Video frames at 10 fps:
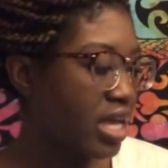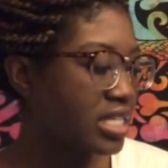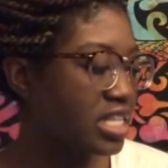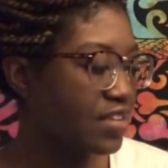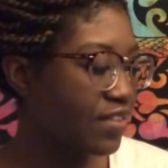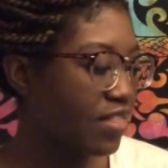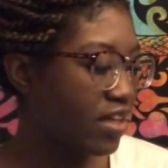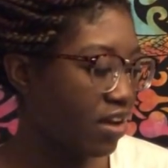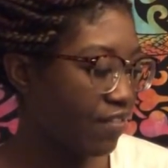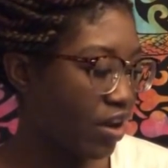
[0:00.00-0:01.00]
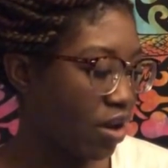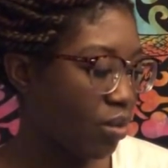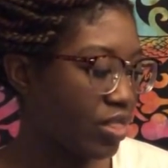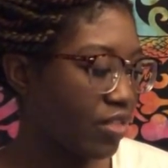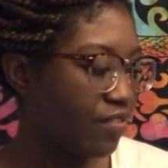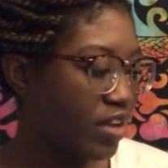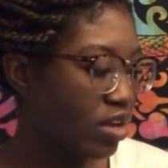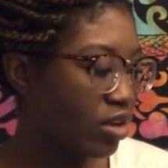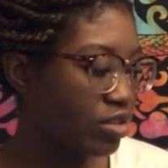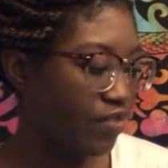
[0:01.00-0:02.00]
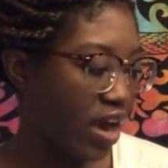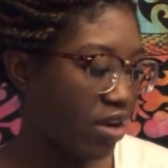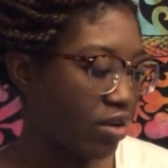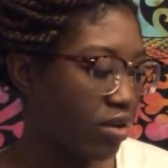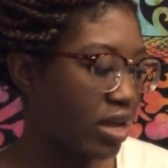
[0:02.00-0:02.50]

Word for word: He's even there for her when the video goes viral